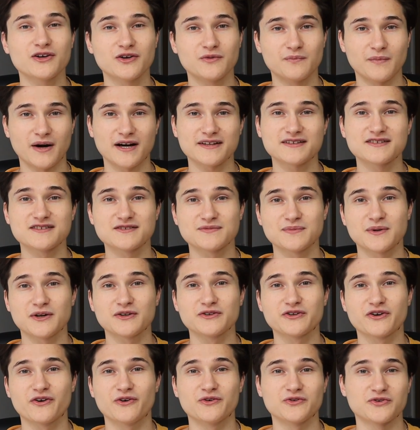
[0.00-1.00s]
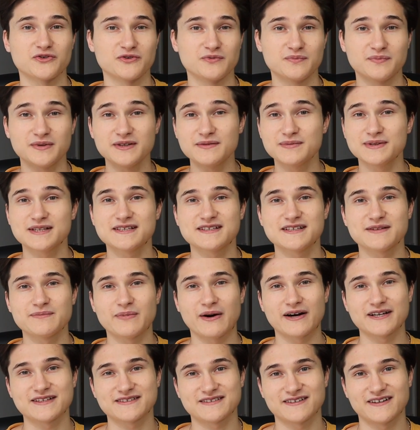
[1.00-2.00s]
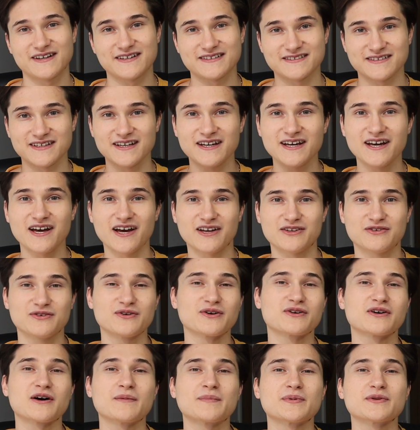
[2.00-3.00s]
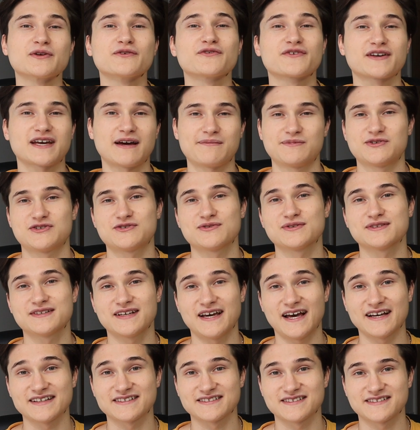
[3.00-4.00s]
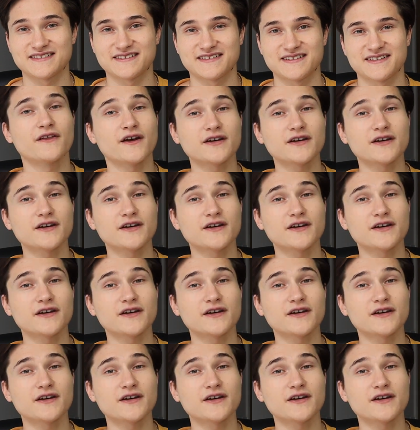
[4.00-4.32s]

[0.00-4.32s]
You might as well go into BBC Bite Size and do a couple of chemistry tests.